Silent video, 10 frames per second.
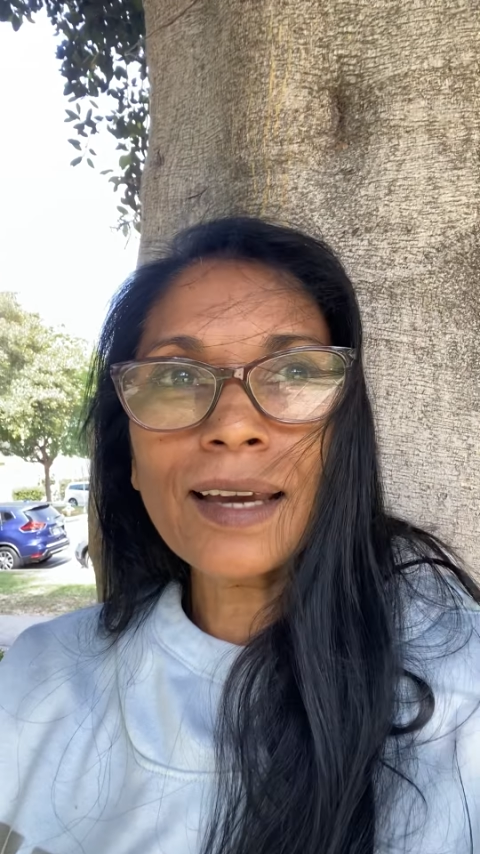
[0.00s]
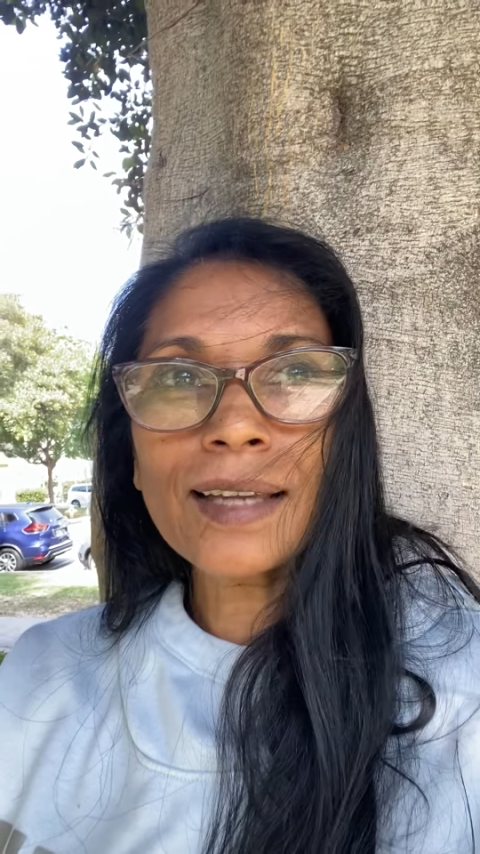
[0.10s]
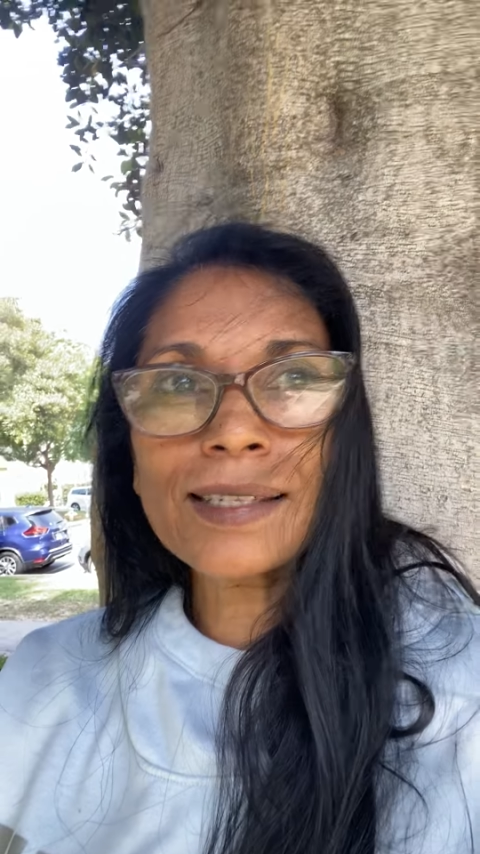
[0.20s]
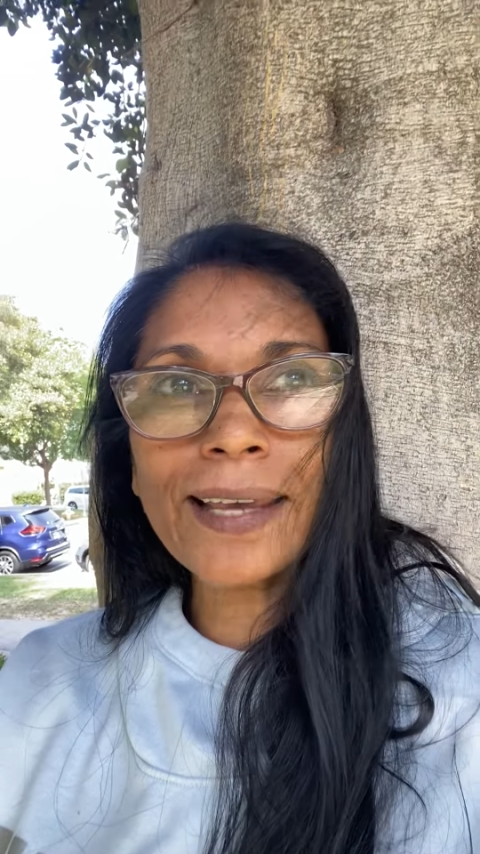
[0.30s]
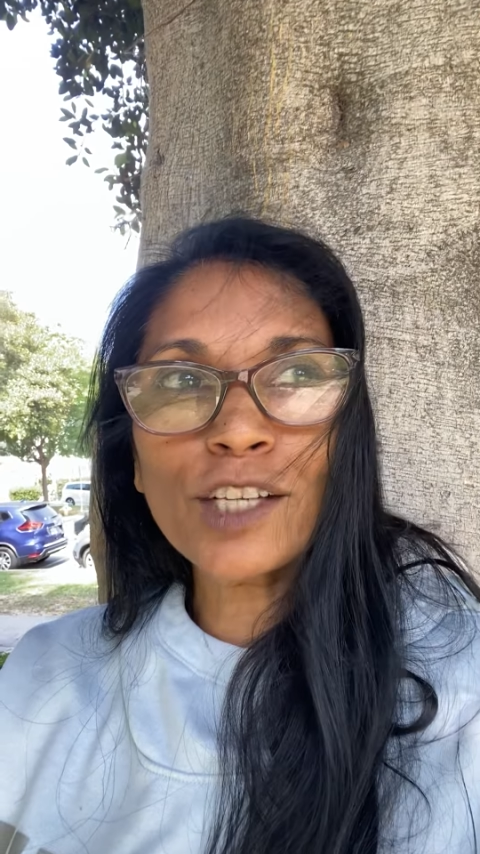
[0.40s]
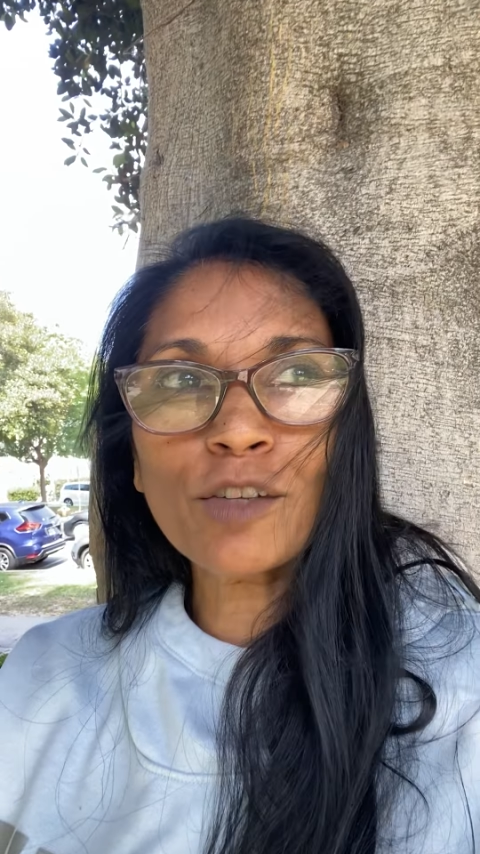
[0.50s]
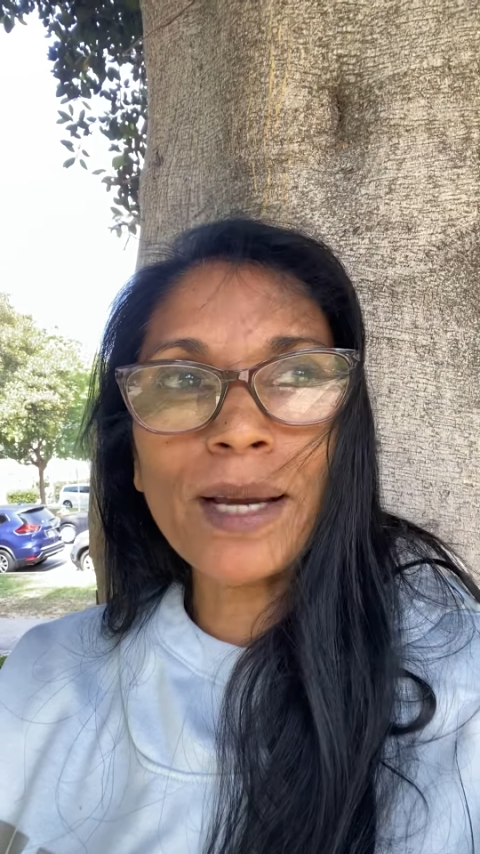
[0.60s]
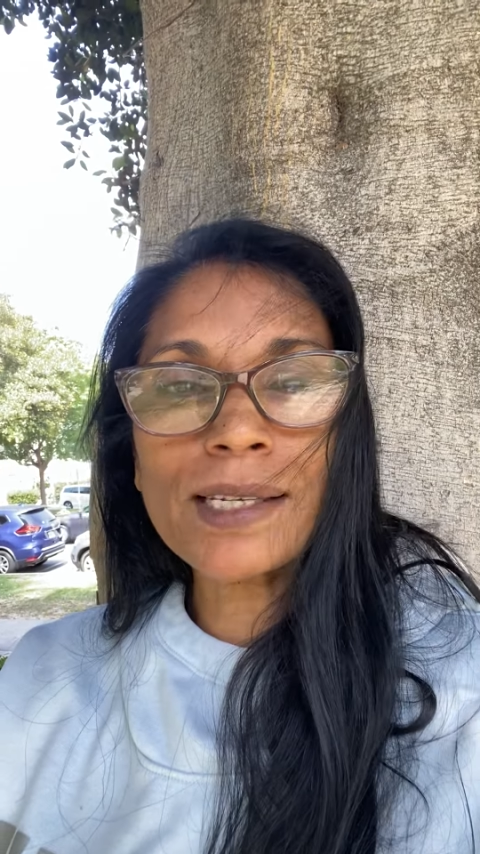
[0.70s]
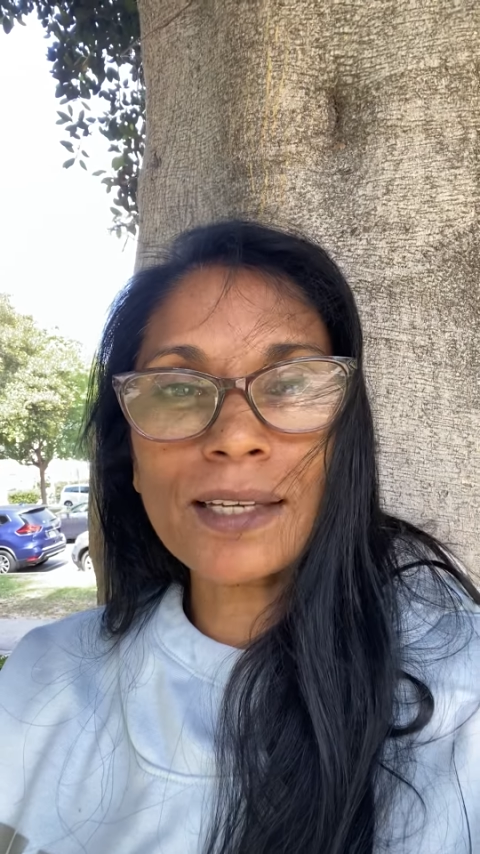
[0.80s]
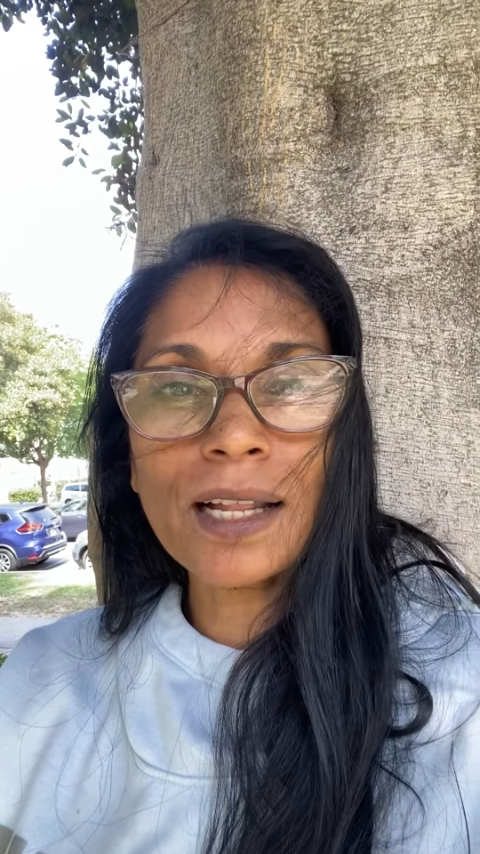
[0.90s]
and saying to
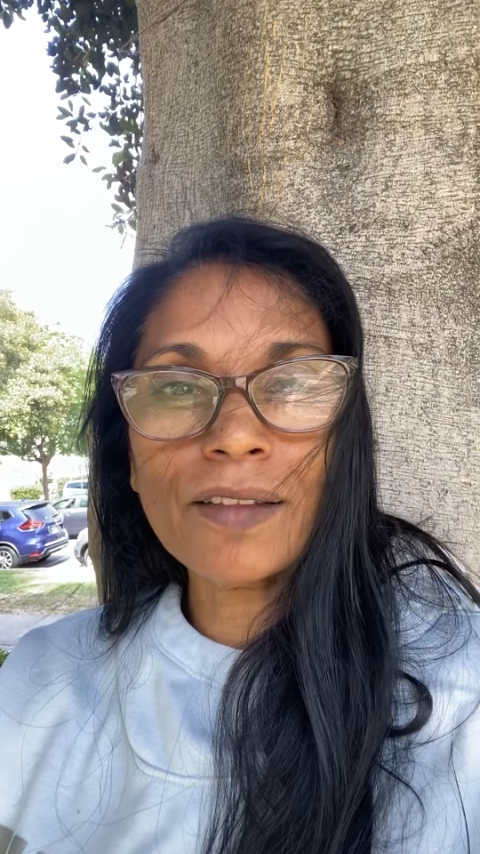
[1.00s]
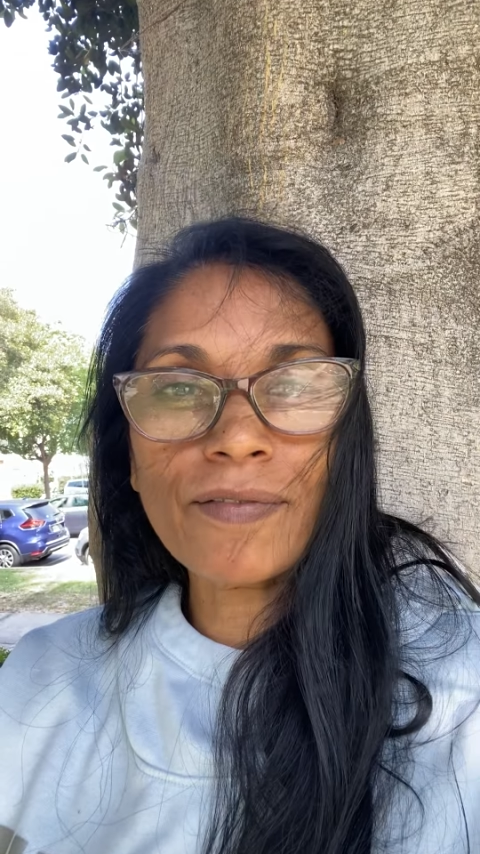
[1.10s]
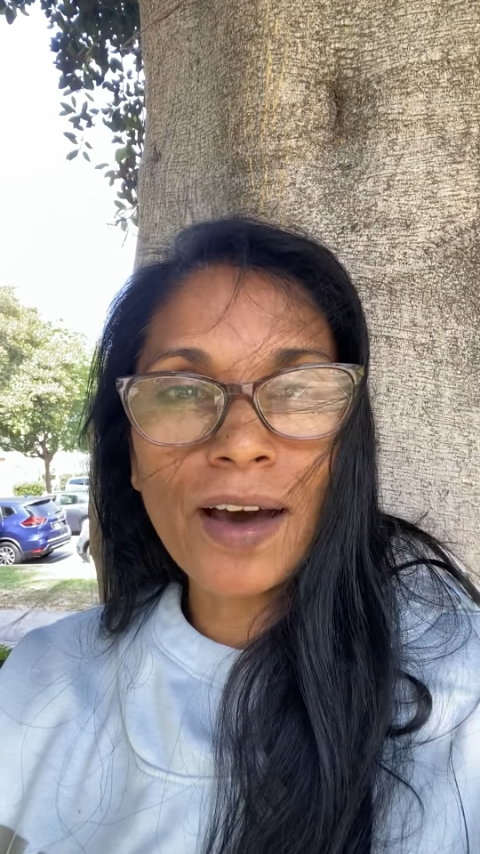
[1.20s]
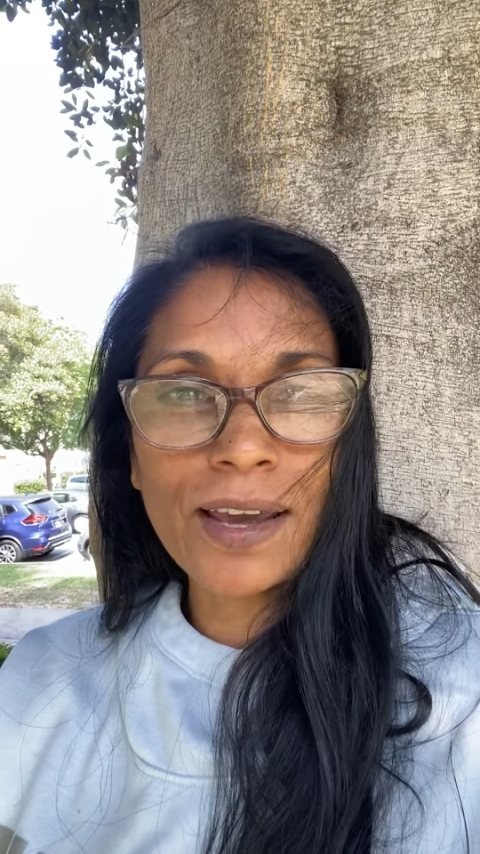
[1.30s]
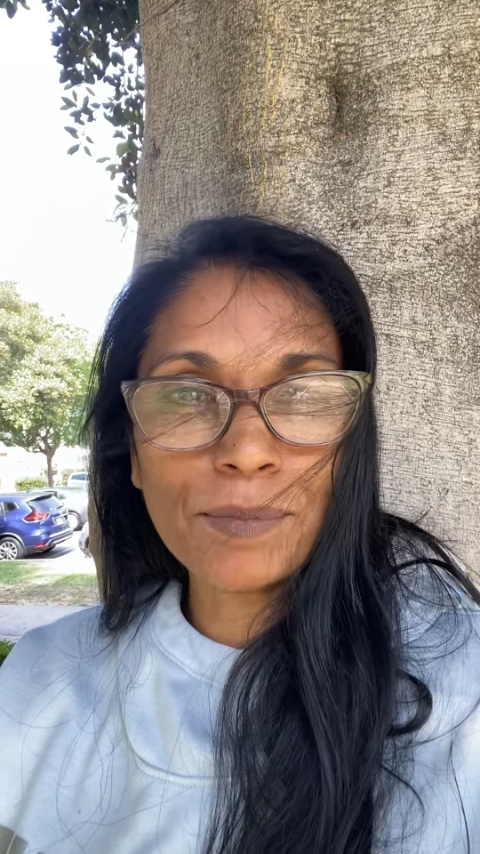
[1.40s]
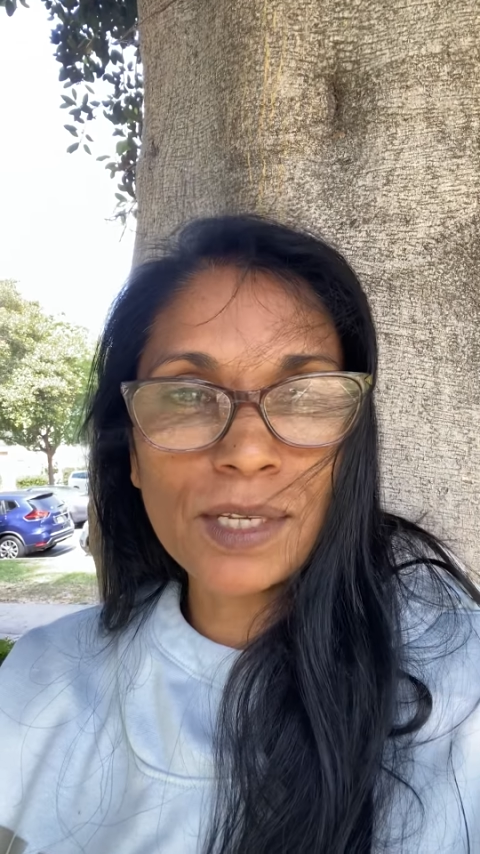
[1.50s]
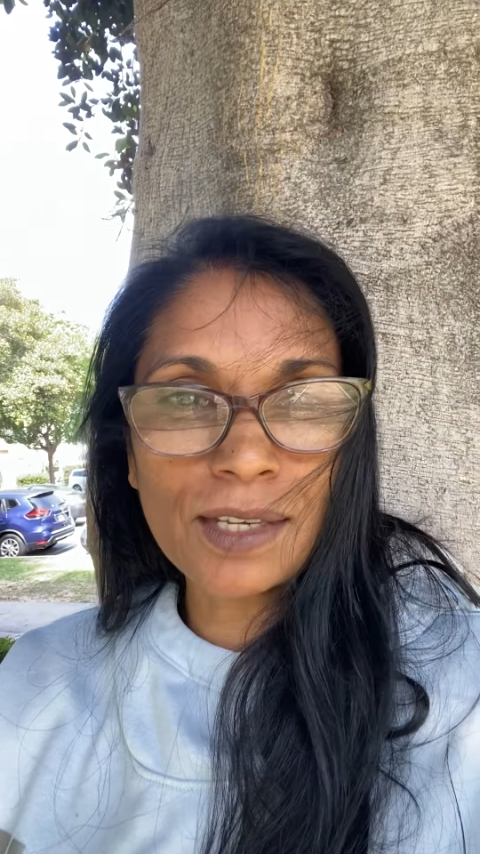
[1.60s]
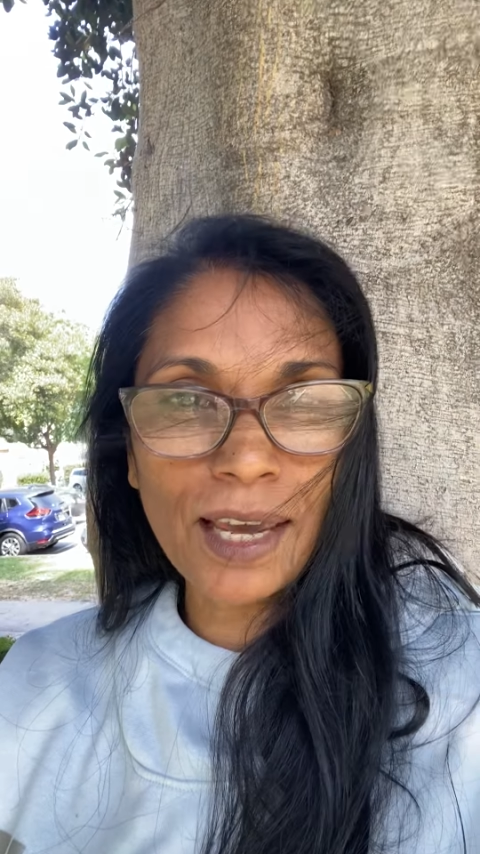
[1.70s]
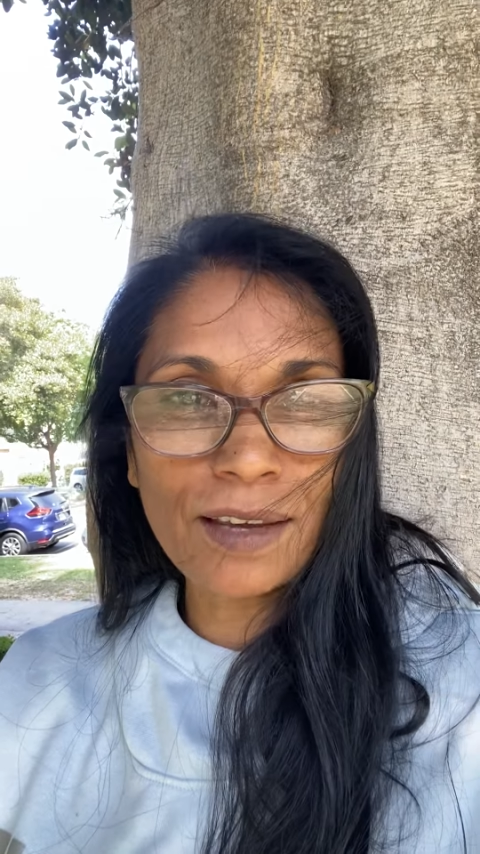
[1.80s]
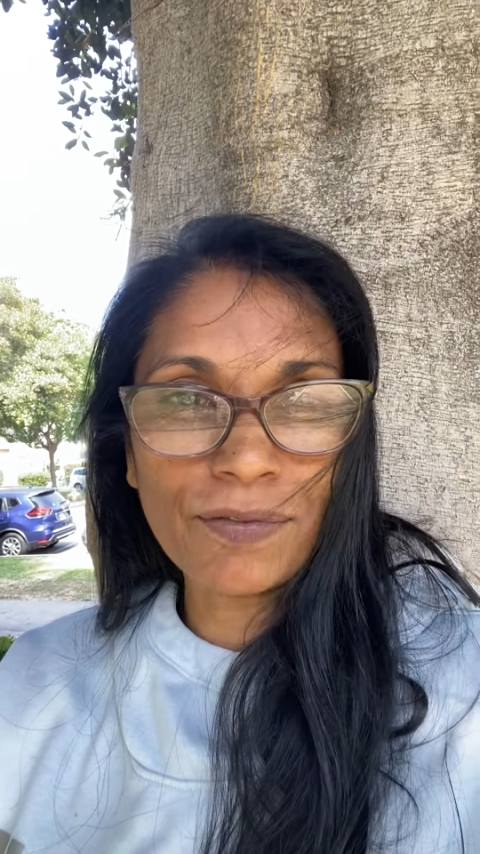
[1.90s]
myself, I am
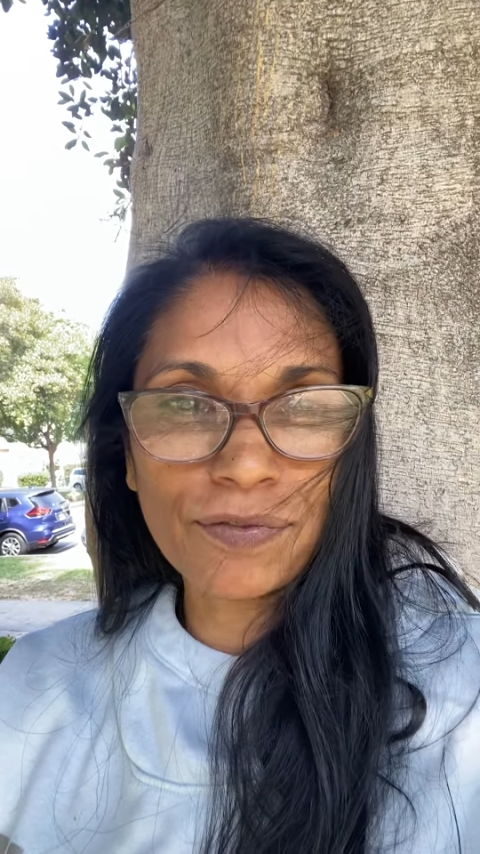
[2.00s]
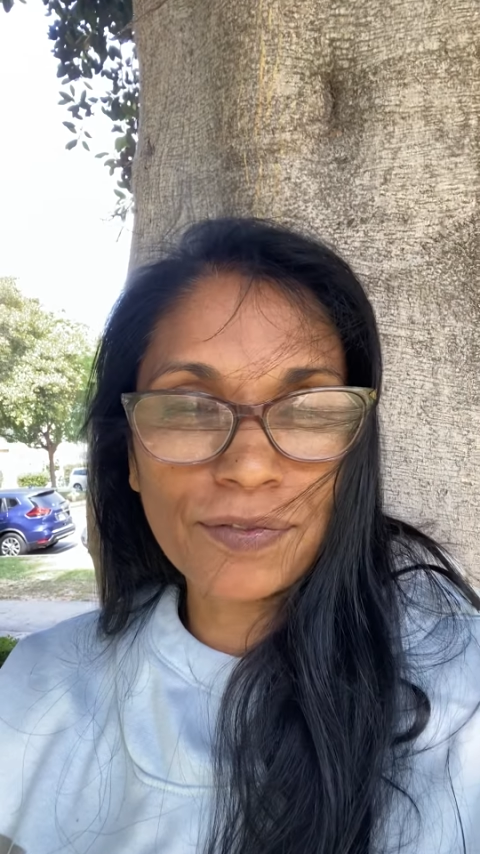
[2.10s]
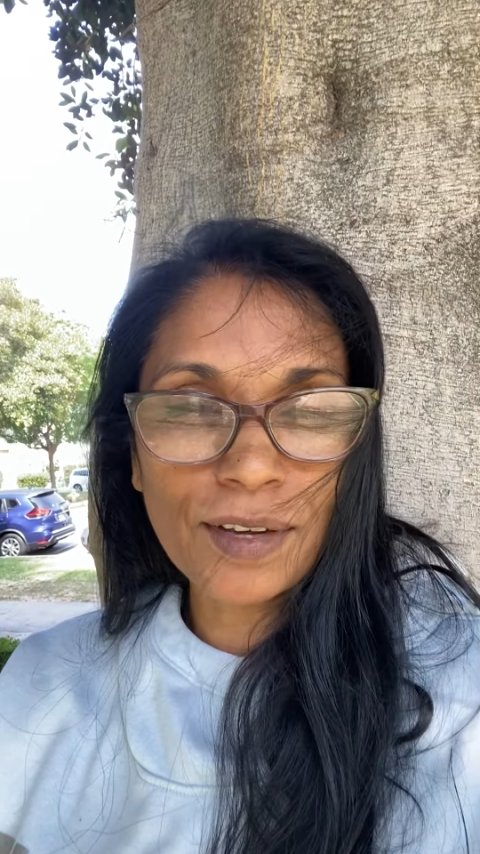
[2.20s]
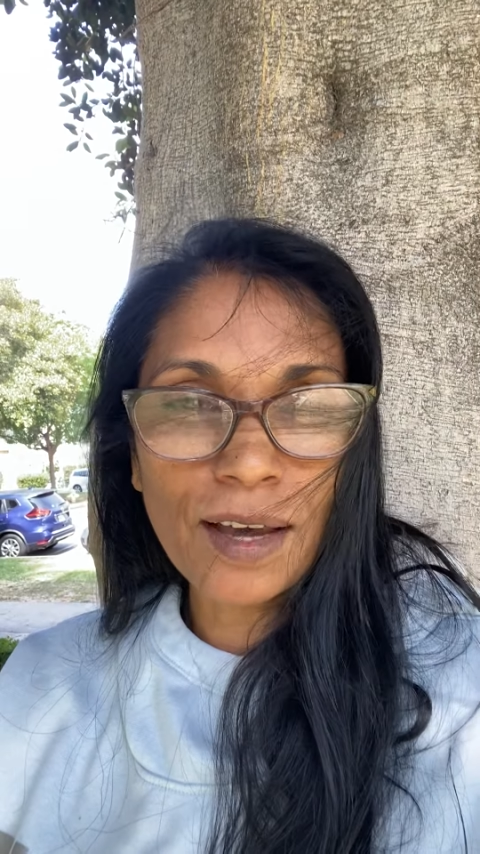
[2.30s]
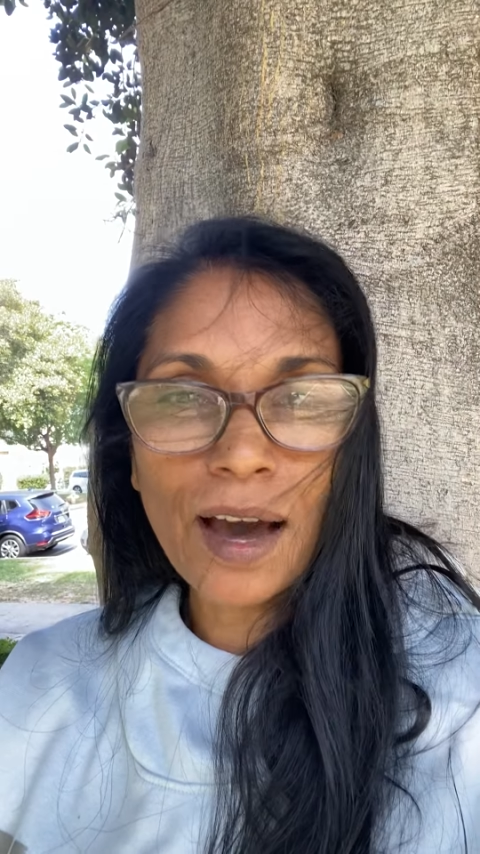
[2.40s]
safe,